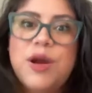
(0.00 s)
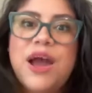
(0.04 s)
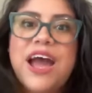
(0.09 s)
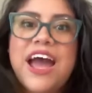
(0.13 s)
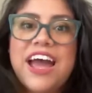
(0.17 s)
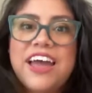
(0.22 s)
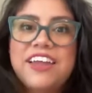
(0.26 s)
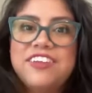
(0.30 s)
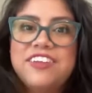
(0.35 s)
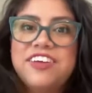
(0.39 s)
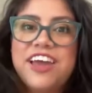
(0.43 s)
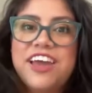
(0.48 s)
You
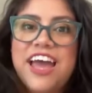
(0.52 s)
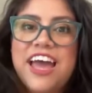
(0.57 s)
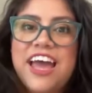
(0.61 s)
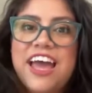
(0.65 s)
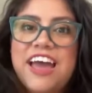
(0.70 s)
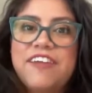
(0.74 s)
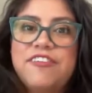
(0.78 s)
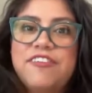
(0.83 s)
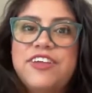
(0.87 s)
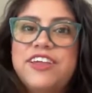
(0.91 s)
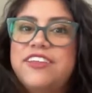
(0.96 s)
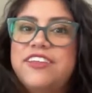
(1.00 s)
had to
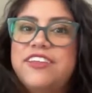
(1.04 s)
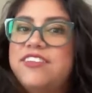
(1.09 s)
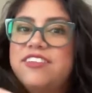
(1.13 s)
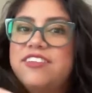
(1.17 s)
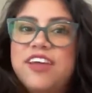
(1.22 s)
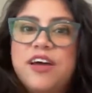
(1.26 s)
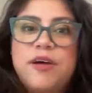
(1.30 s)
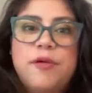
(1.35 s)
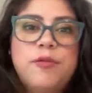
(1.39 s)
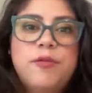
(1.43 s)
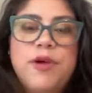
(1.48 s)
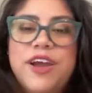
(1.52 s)
have, in
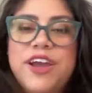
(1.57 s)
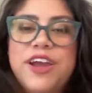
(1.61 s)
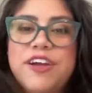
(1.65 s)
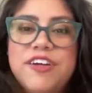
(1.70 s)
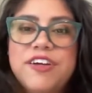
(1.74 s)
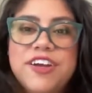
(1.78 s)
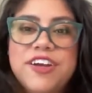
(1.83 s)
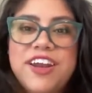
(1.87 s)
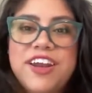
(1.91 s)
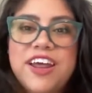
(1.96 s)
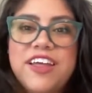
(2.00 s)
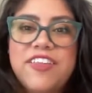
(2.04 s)
some way
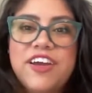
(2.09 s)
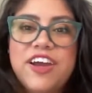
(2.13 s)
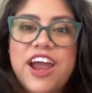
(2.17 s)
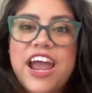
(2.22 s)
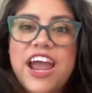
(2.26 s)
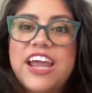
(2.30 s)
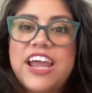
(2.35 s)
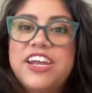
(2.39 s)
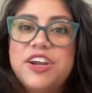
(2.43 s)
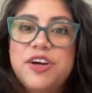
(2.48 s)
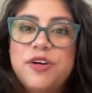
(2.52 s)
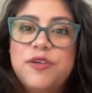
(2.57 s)
or another,
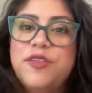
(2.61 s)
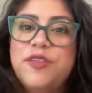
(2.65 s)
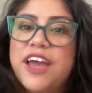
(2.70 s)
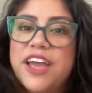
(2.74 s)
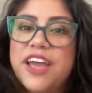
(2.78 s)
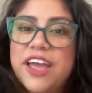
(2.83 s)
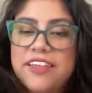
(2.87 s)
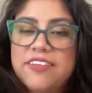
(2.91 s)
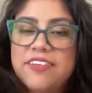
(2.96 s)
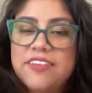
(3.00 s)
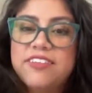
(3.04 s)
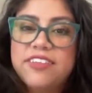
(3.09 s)
I know
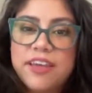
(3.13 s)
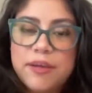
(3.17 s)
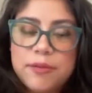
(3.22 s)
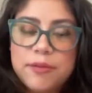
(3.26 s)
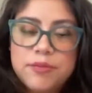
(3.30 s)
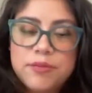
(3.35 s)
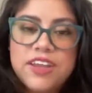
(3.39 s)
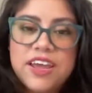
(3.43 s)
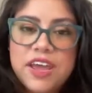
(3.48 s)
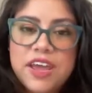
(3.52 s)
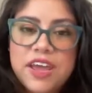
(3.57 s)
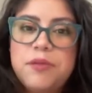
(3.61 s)
that
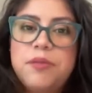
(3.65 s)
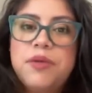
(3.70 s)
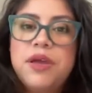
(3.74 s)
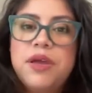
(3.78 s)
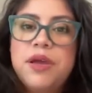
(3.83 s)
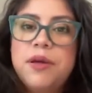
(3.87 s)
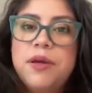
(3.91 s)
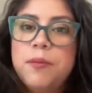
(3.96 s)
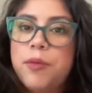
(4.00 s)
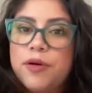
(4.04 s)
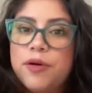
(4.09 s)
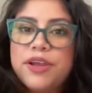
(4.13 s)

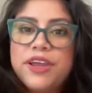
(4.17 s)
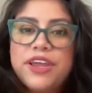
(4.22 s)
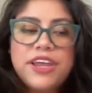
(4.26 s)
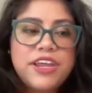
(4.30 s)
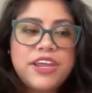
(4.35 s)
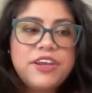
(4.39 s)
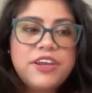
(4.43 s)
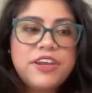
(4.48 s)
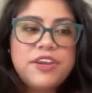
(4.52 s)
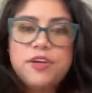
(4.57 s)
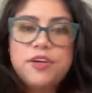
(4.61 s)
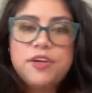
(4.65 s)
sometime point
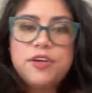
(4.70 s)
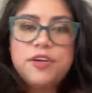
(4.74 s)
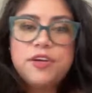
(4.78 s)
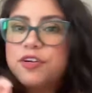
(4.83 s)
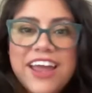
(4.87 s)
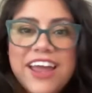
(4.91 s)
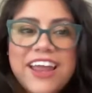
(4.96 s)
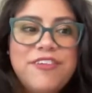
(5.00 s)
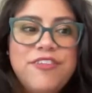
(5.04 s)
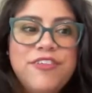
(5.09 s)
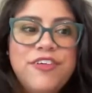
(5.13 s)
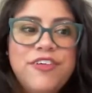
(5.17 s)
in your
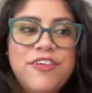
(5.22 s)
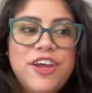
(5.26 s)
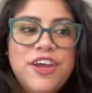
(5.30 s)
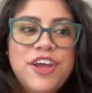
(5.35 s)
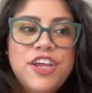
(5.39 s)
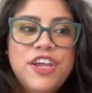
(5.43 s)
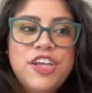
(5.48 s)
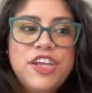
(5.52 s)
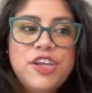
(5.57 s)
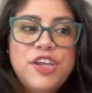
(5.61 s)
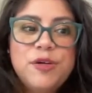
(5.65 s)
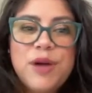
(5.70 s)
life,
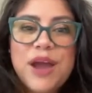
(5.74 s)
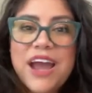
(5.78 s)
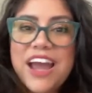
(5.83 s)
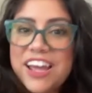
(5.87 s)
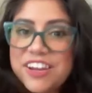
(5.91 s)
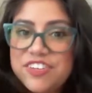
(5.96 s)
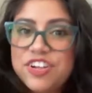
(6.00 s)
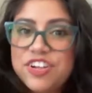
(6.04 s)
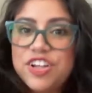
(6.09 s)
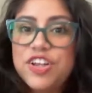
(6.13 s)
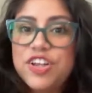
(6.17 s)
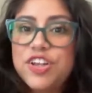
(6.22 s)
you
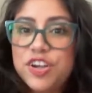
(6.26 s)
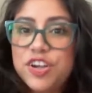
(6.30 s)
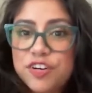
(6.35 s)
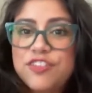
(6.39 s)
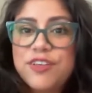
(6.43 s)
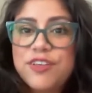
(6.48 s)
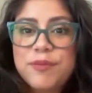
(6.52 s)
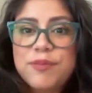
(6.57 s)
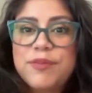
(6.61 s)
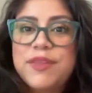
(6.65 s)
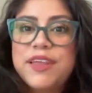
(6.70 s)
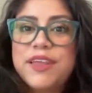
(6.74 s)
had to
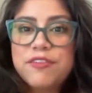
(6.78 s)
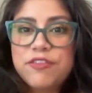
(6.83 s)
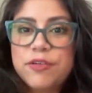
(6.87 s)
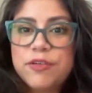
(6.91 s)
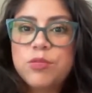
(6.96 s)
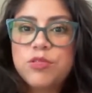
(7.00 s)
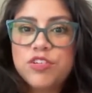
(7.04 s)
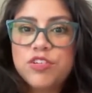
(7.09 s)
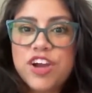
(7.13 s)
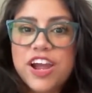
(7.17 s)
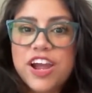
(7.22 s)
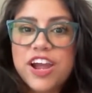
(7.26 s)
learn something
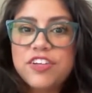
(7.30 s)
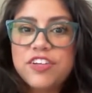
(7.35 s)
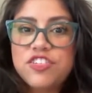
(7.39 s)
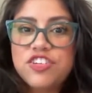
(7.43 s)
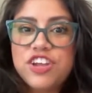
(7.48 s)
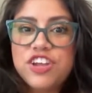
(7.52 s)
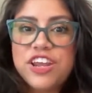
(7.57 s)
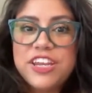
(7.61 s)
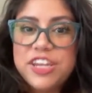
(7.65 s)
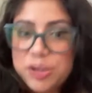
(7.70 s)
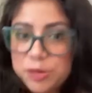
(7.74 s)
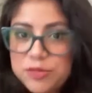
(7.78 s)
from
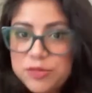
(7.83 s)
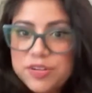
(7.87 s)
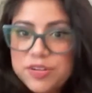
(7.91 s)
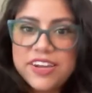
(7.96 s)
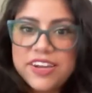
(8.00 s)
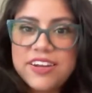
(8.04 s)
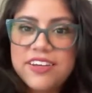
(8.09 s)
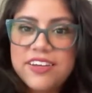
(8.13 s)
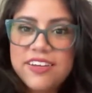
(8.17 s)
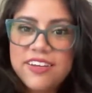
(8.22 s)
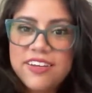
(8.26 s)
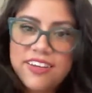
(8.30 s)
scratch, and you
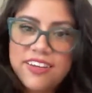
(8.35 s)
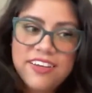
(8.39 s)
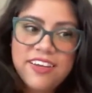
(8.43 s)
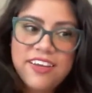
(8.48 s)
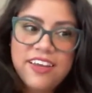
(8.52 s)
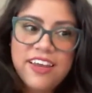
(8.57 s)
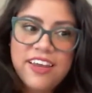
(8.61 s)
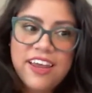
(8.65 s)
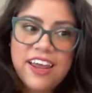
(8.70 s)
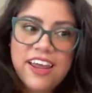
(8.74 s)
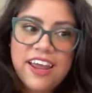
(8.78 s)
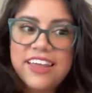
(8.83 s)
did.
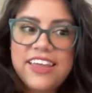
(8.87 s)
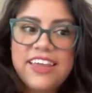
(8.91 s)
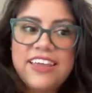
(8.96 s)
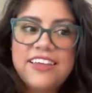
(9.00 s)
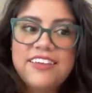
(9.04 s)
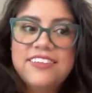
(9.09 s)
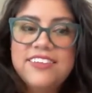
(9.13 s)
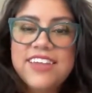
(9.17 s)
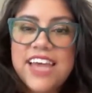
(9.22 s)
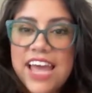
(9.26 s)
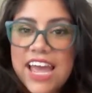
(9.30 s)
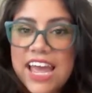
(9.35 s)

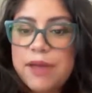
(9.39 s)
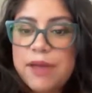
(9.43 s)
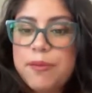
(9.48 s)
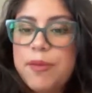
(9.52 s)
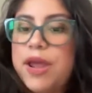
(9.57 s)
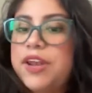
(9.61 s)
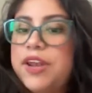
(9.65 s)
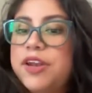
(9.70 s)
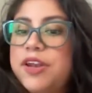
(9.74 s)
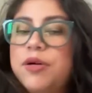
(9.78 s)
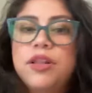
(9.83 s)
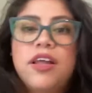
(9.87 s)
Second, time.
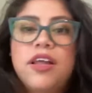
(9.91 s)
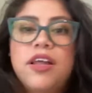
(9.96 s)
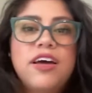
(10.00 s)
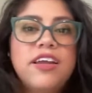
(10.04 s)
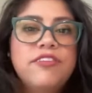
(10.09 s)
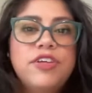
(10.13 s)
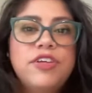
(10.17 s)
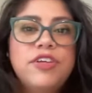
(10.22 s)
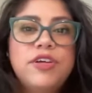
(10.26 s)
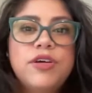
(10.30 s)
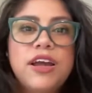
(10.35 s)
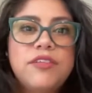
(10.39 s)
I know a
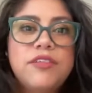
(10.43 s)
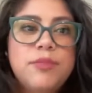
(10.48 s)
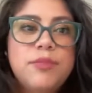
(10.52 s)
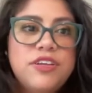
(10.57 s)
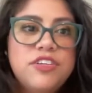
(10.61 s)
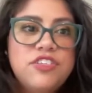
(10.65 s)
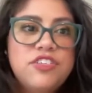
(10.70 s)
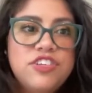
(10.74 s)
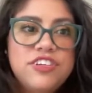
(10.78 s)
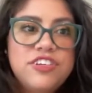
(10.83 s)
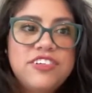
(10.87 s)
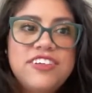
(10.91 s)
lot of you guys
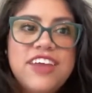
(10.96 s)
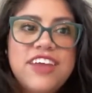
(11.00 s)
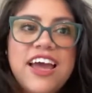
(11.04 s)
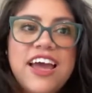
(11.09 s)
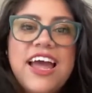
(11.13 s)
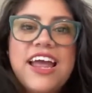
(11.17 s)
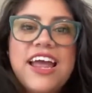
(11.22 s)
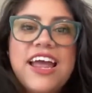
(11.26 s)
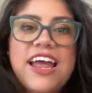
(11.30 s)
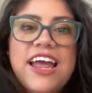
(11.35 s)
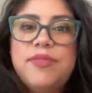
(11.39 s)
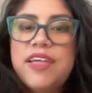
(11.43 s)
mentioned
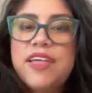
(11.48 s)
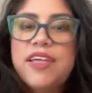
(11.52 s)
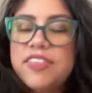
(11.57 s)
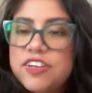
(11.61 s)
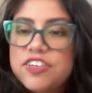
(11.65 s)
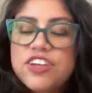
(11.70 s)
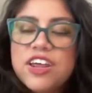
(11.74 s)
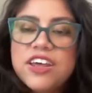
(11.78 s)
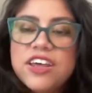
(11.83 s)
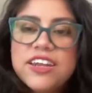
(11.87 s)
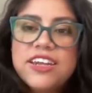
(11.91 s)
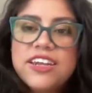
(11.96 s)
time,
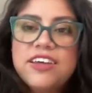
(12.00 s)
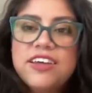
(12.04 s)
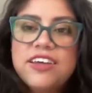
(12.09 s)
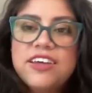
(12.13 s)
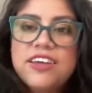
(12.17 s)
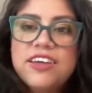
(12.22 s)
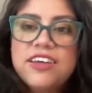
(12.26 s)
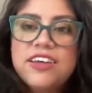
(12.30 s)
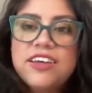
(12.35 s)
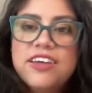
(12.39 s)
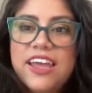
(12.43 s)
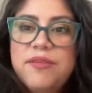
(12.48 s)
that there's not
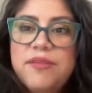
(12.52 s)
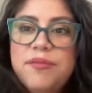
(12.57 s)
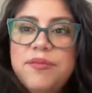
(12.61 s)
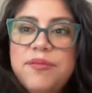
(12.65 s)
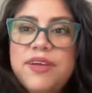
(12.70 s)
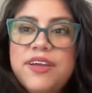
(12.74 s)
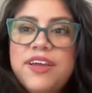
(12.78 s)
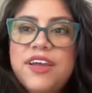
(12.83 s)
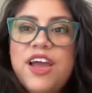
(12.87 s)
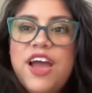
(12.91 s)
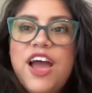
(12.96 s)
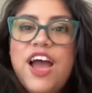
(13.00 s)
enough time.
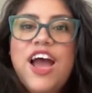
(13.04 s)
